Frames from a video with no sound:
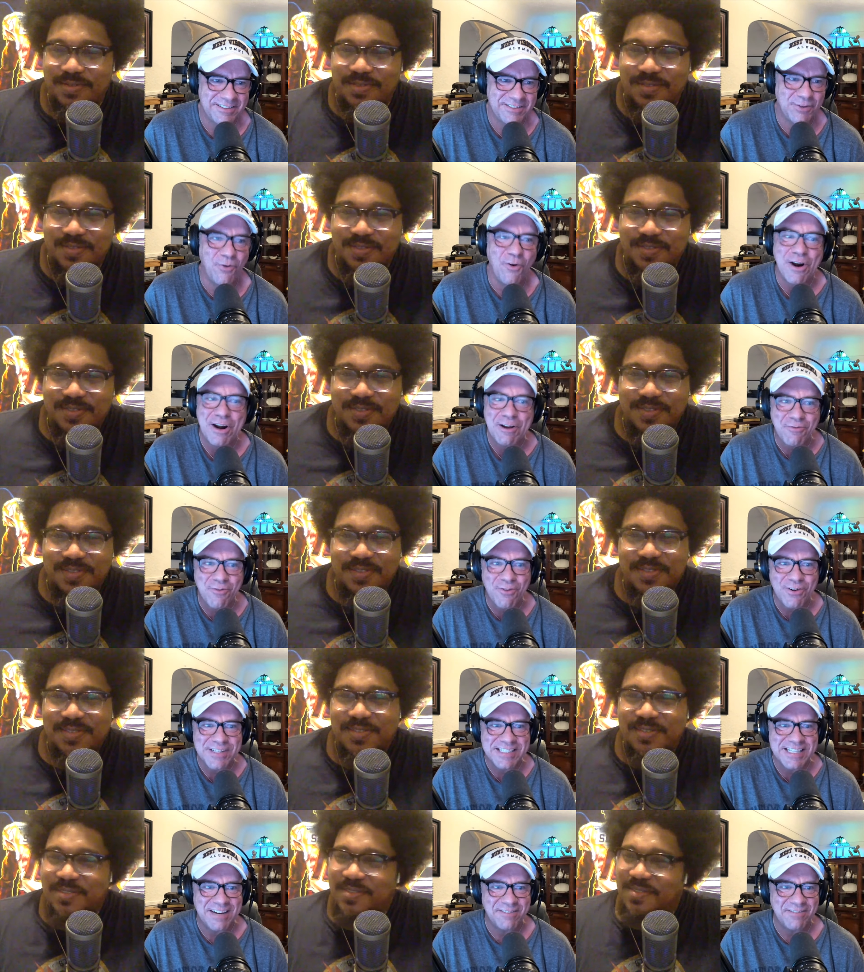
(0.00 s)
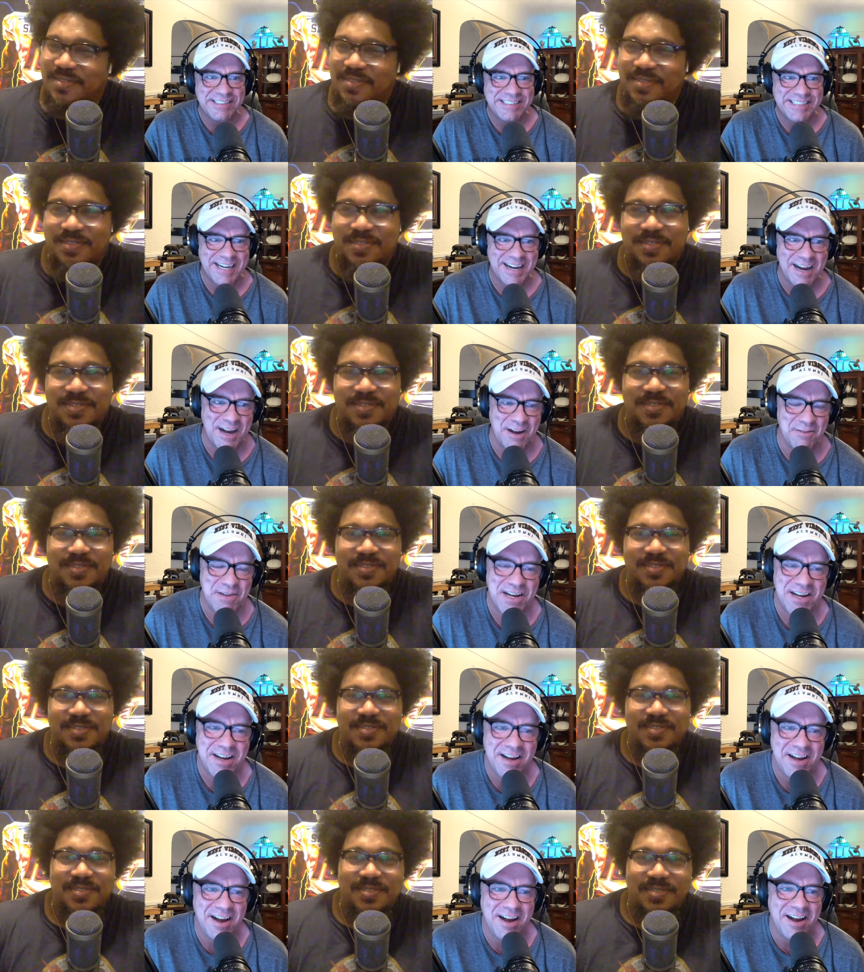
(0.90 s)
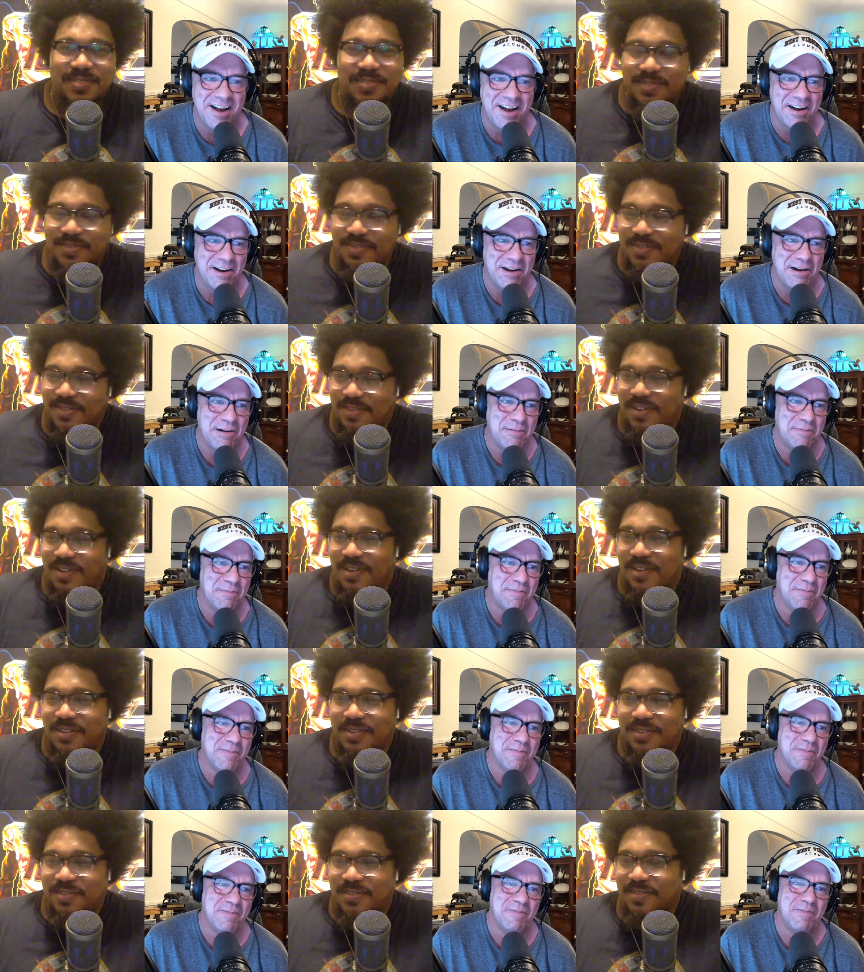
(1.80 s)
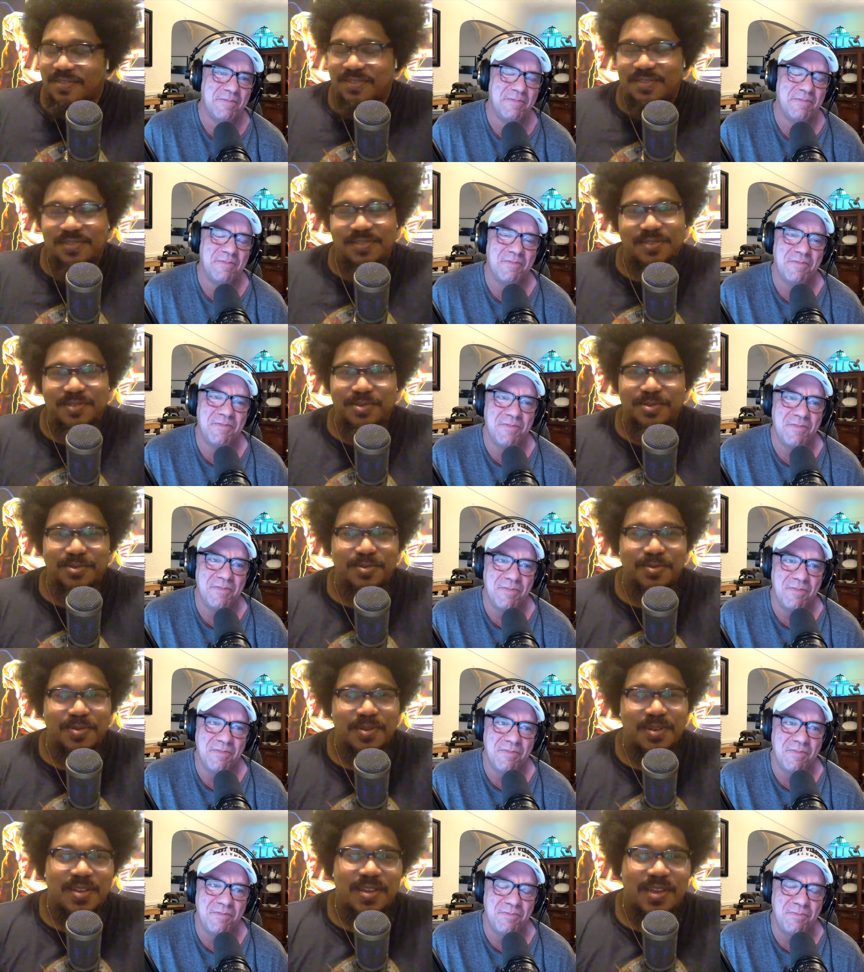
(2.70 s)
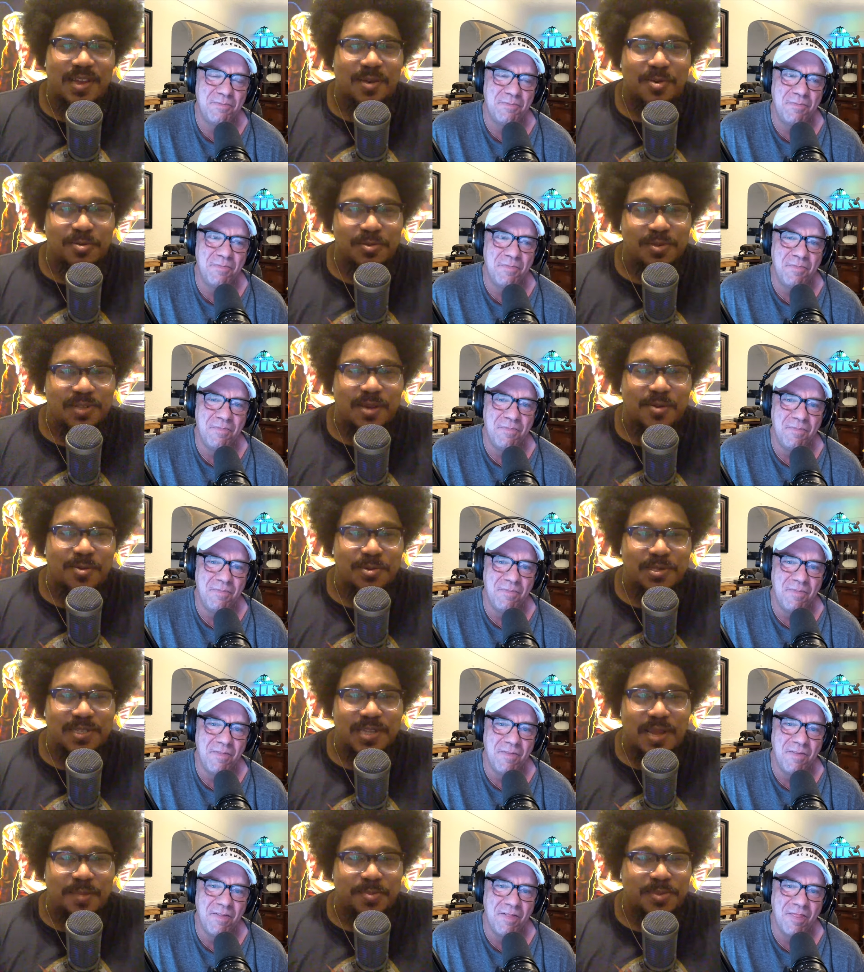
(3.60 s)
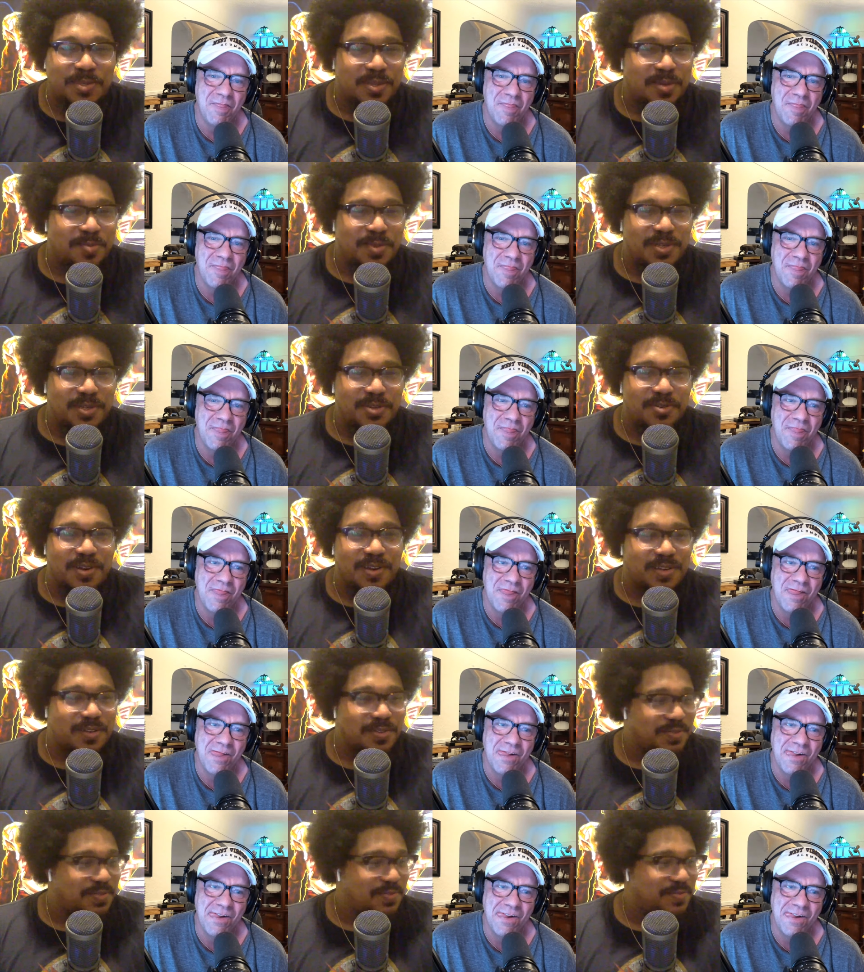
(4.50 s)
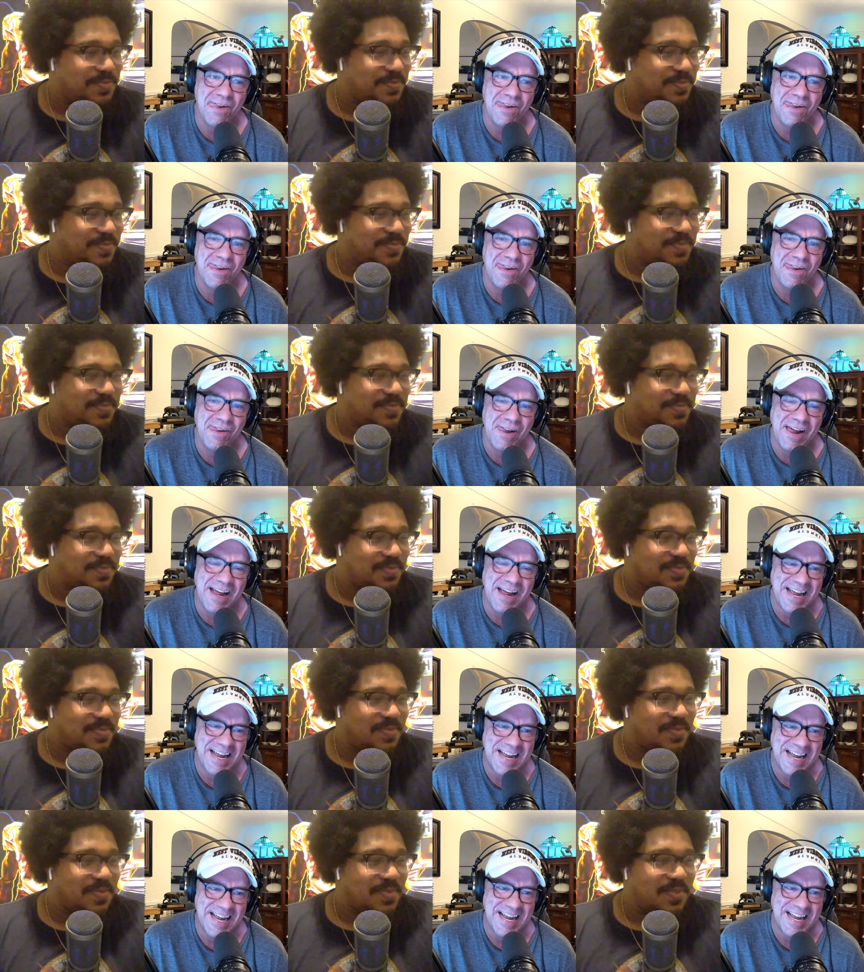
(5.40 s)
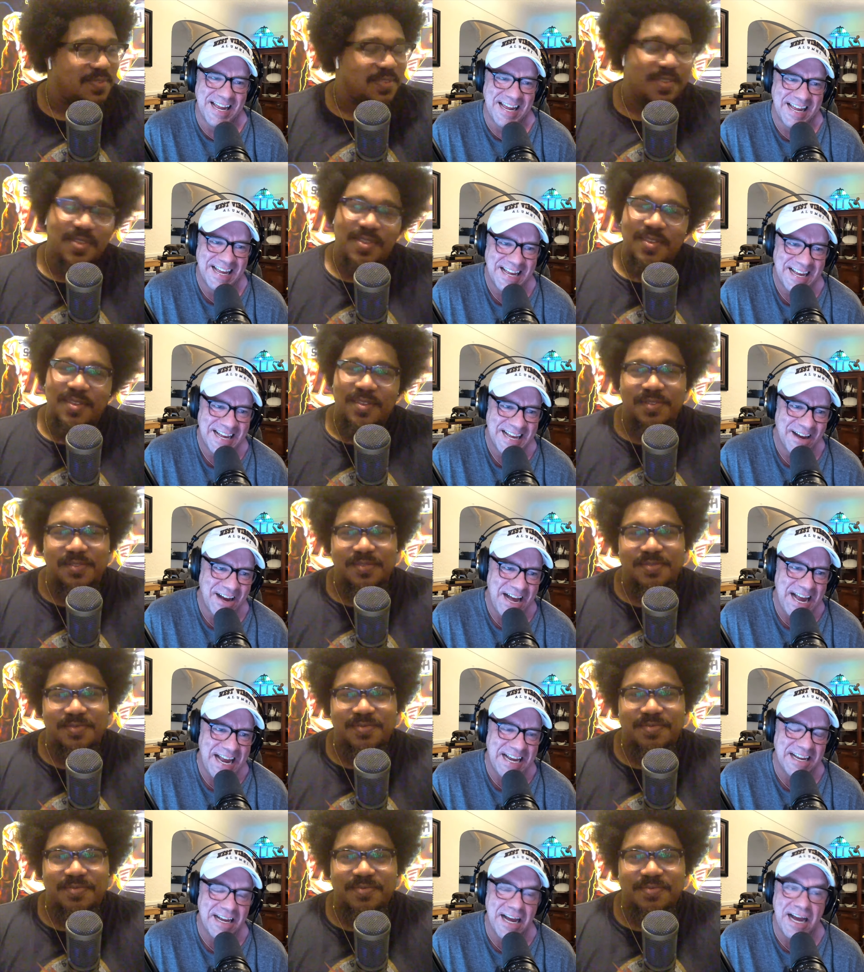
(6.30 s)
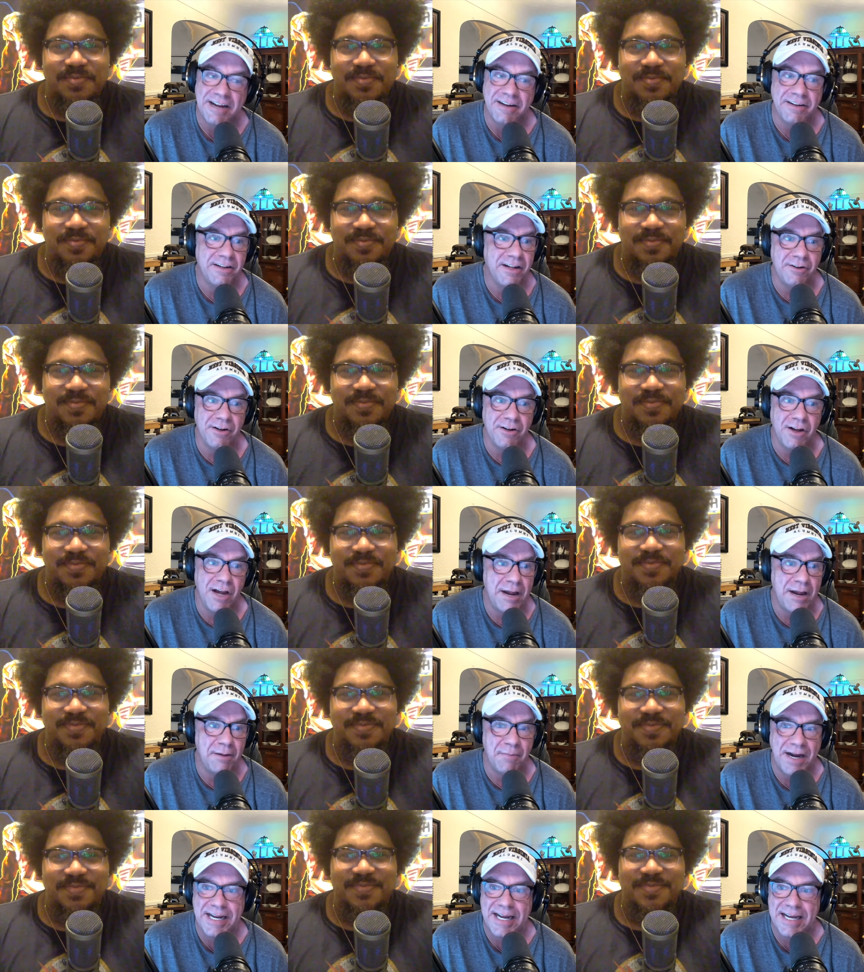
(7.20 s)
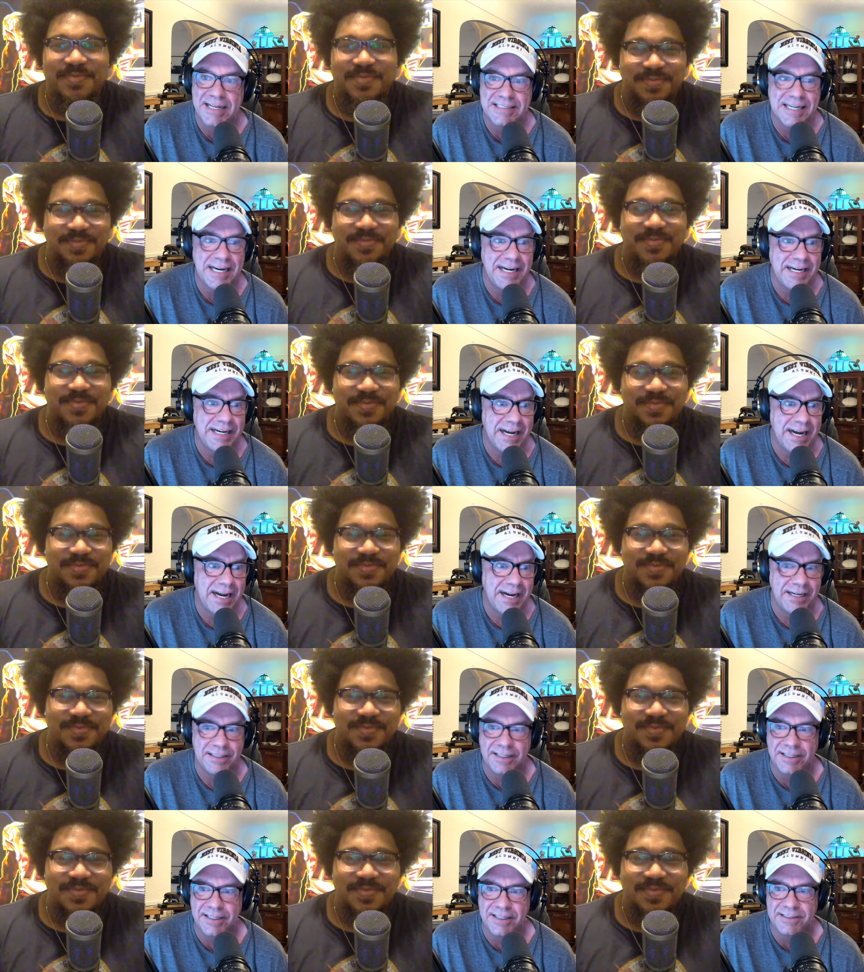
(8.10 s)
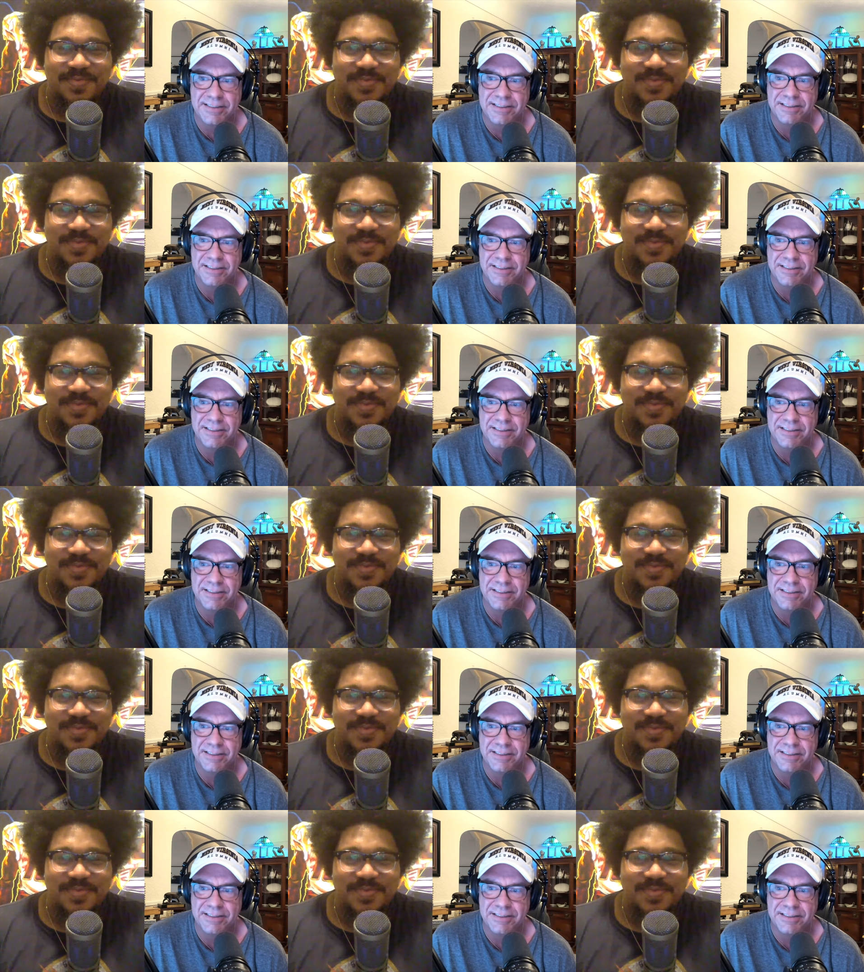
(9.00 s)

Speaker 1: a twenty-four seven job. Um, oh shoot,
Speaker 2: I won't. I won't stop until I'm in the grave.
Speaker 1: hey, hey, hey! My dad's eighty-eight, and he